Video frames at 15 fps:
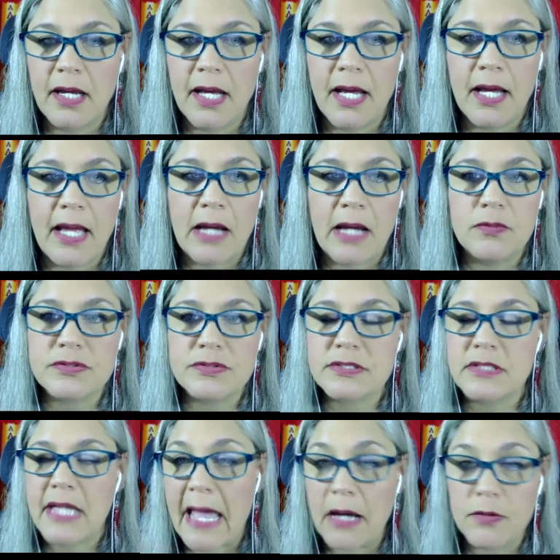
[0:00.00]

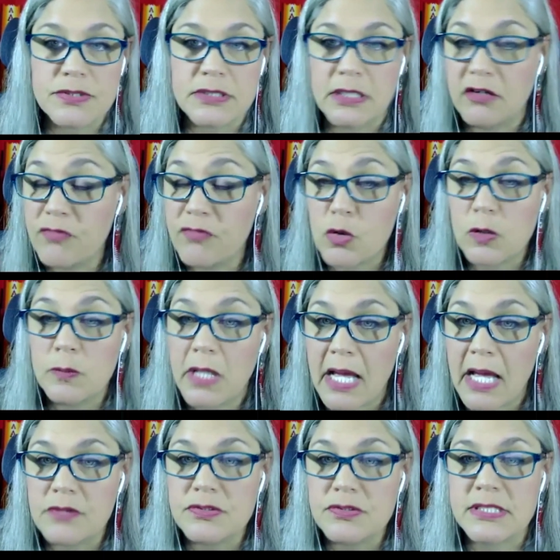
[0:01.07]
housing, affordable
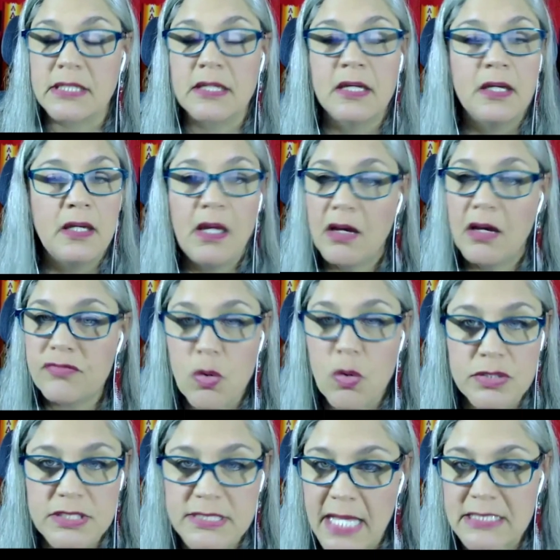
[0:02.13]
housing, of
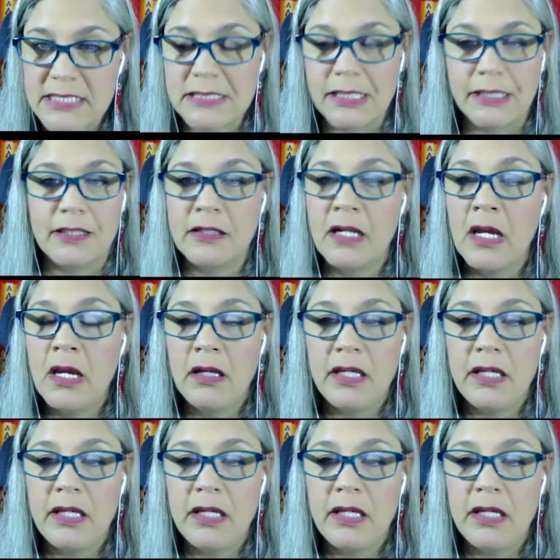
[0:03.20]
course that's needed.